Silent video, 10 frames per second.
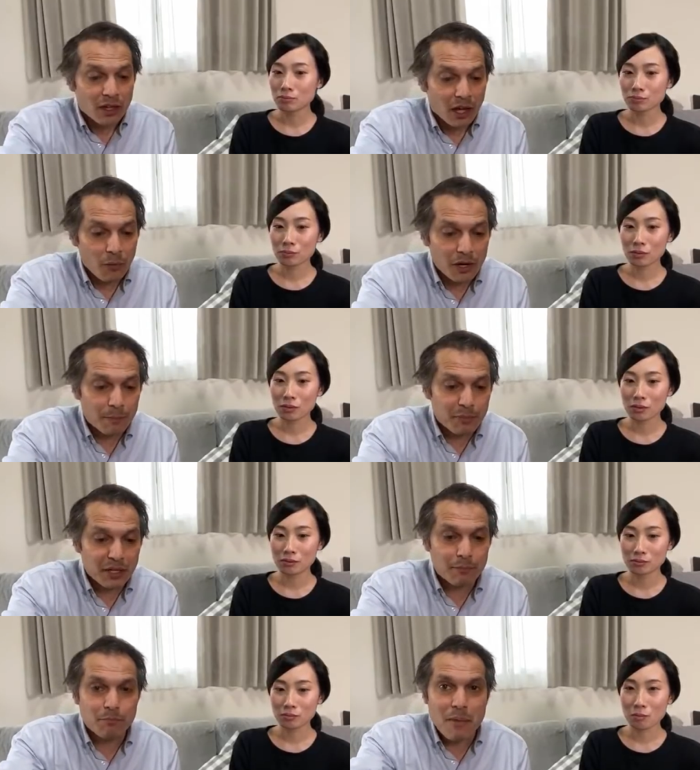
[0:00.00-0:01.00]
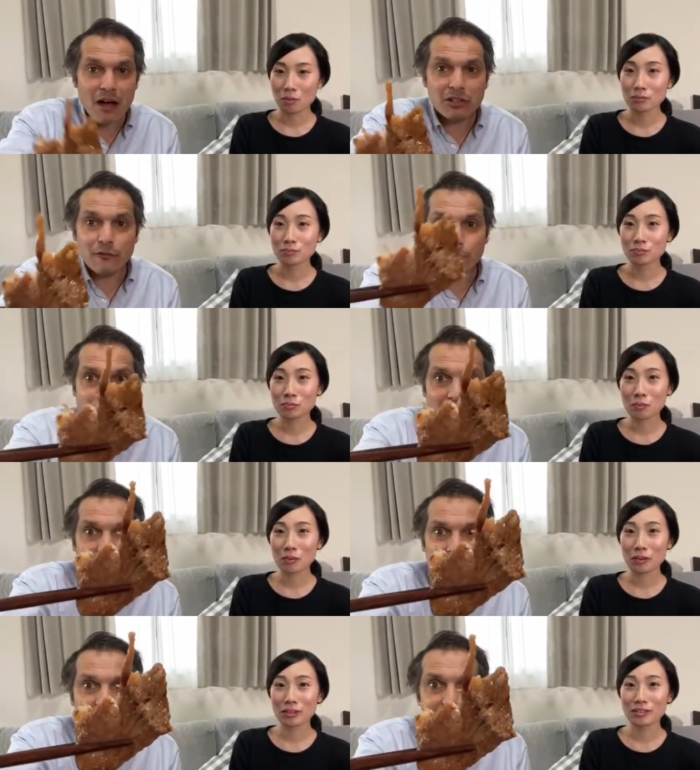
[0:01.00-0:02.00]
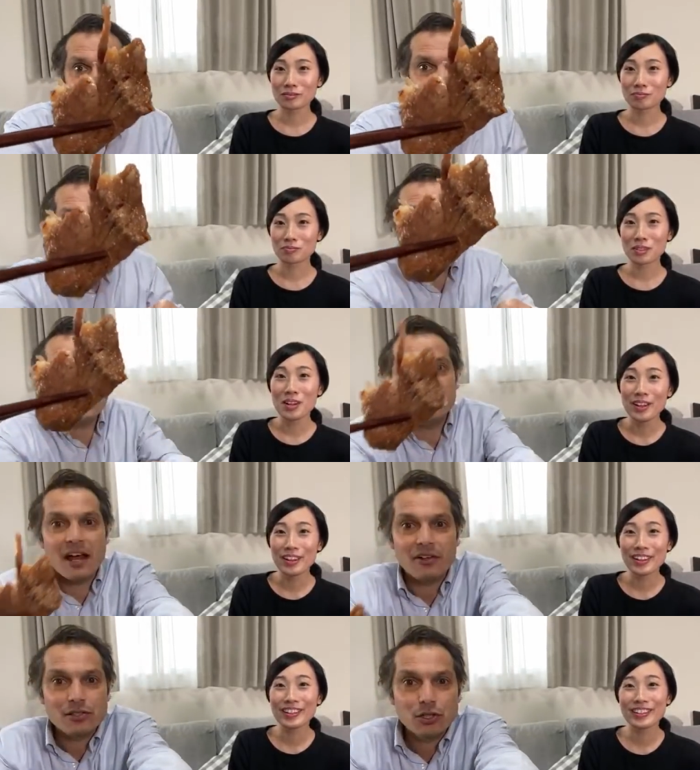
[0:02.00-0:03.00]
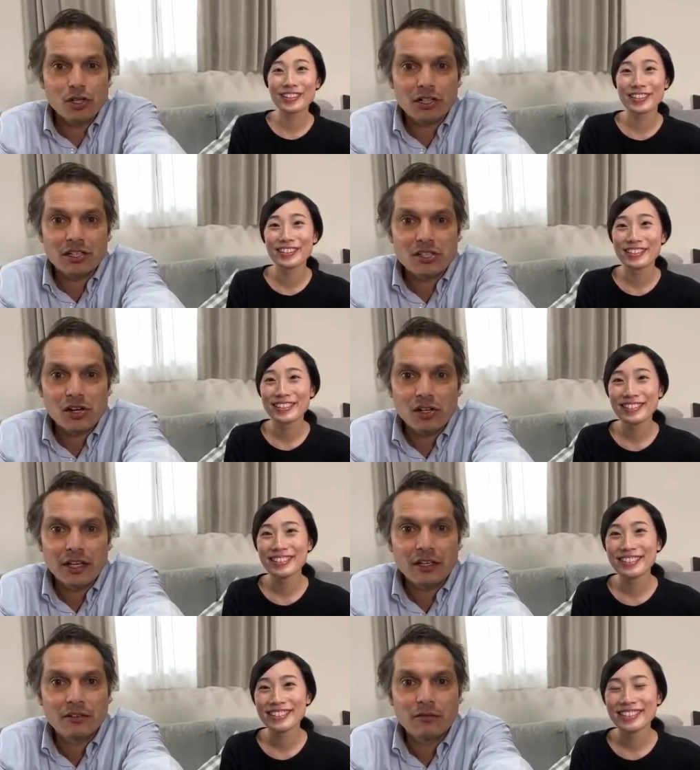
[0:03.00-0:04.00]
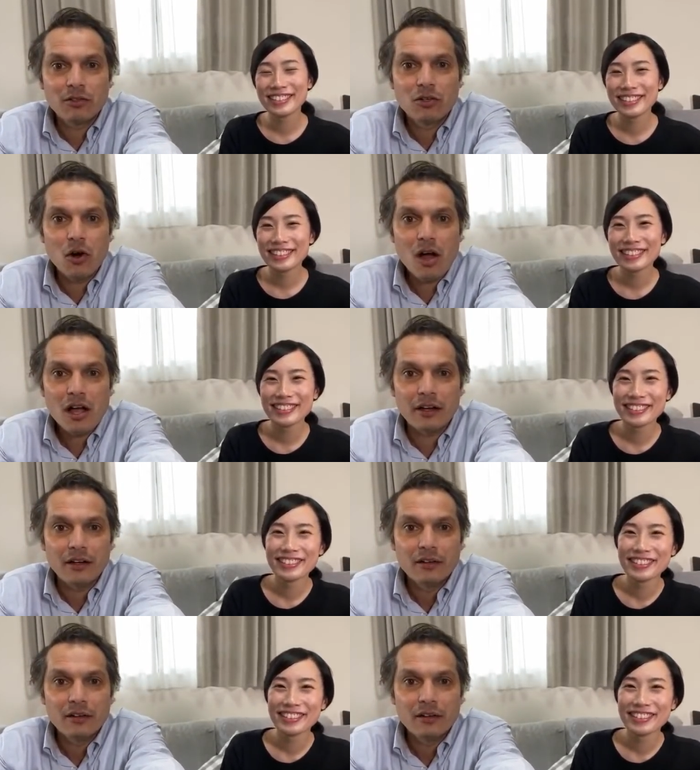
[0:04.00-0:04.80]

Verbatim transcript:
Speaker 1: I want a big mouth to fight. I can't taste it now. It's cooked. It's all like gone.